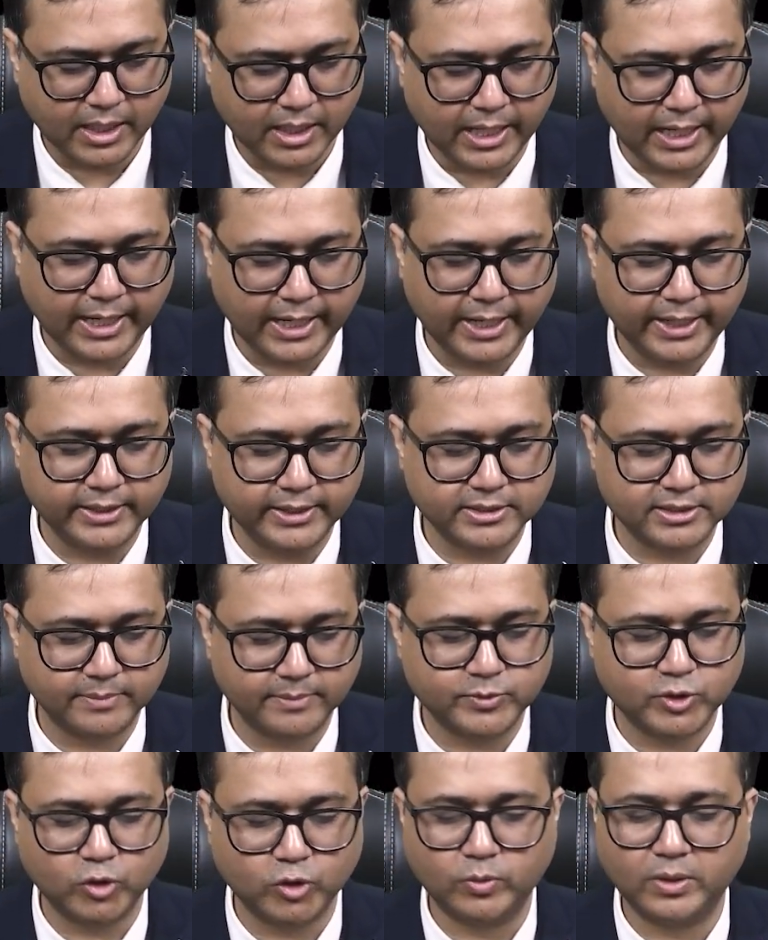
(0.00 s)
and
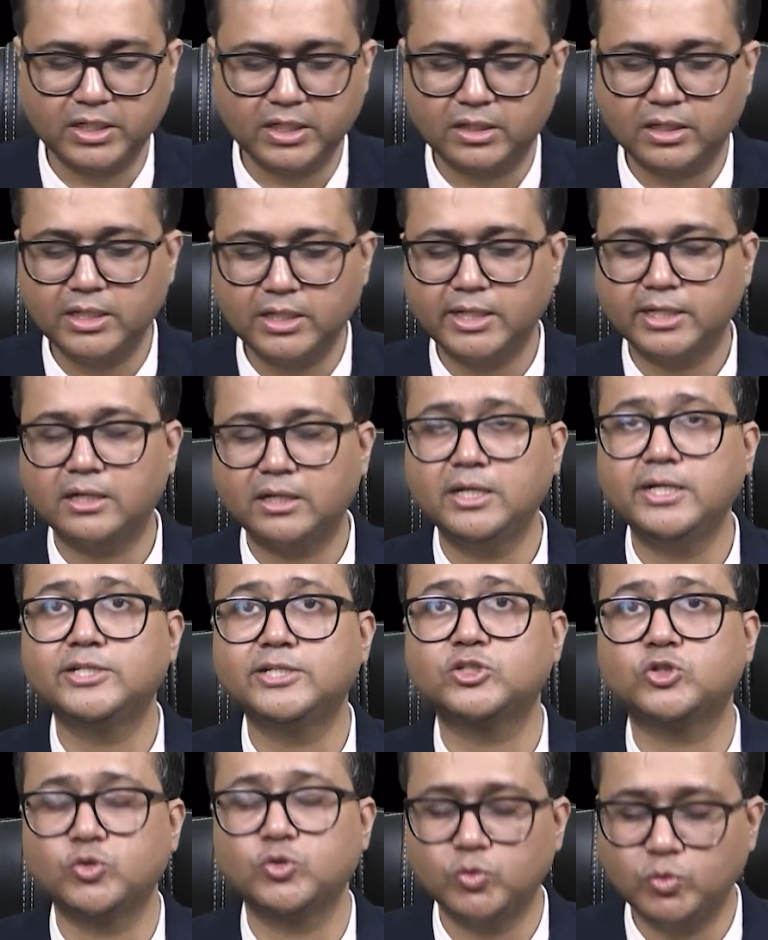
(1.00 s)
subsequently it
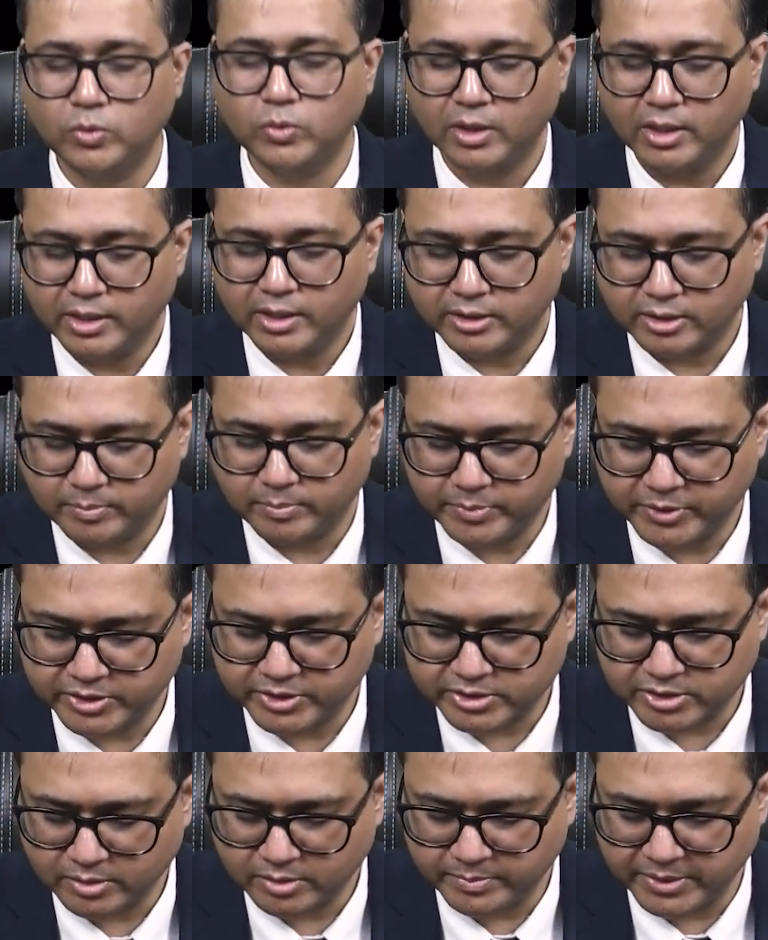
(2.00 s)
leads to the
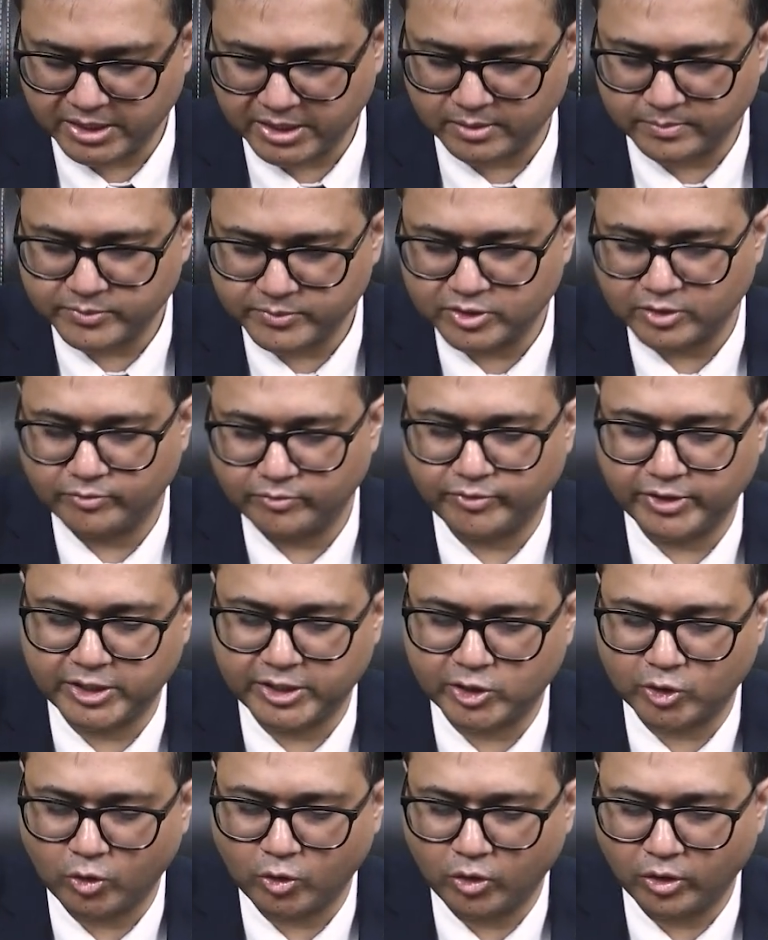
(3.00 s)
person becomes
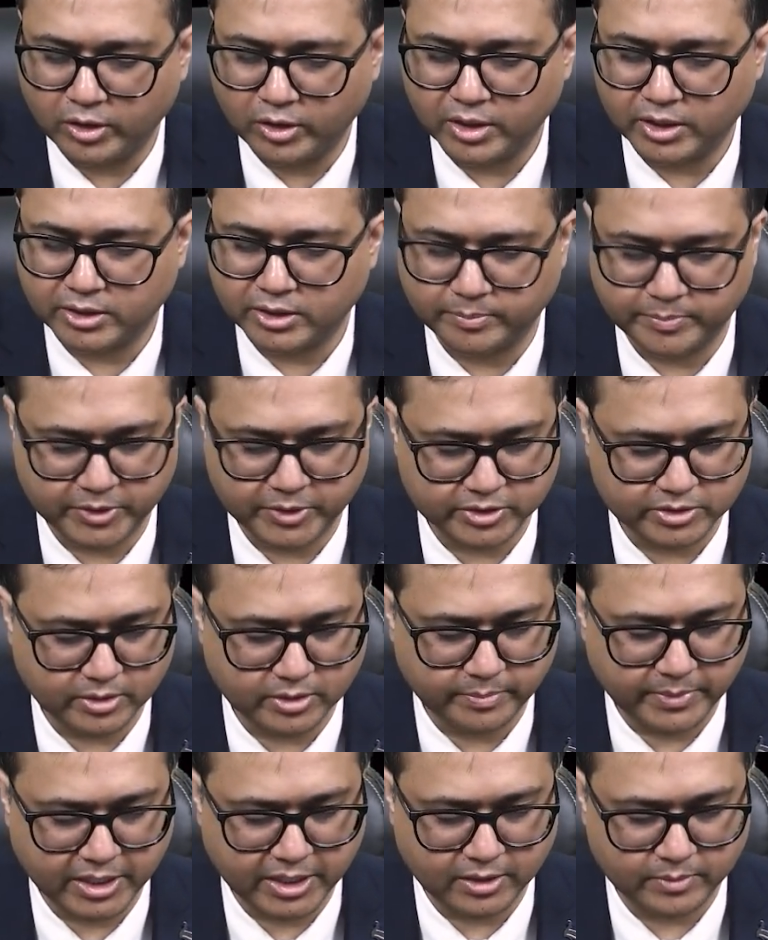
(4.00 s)
withdrawn the
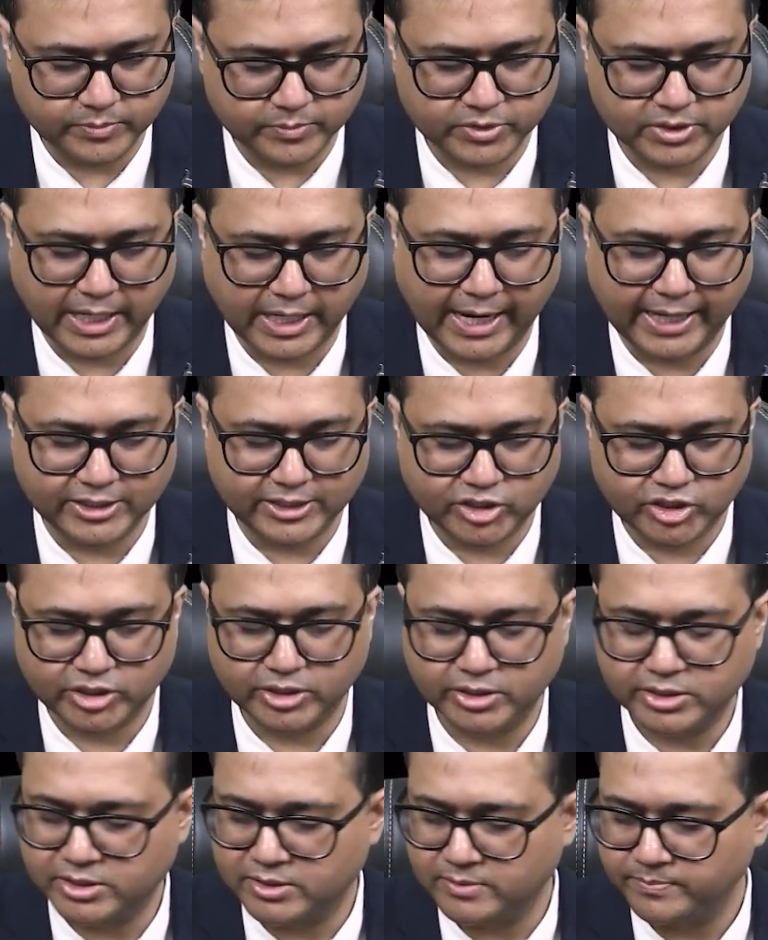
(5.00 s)
person becomes
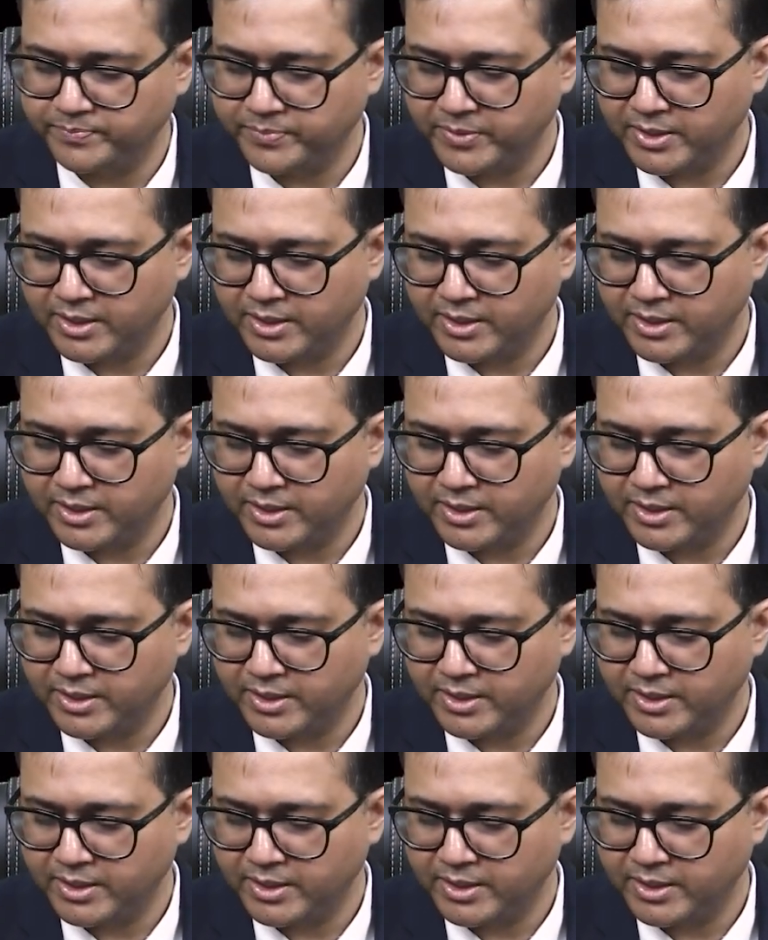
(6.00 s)
anxious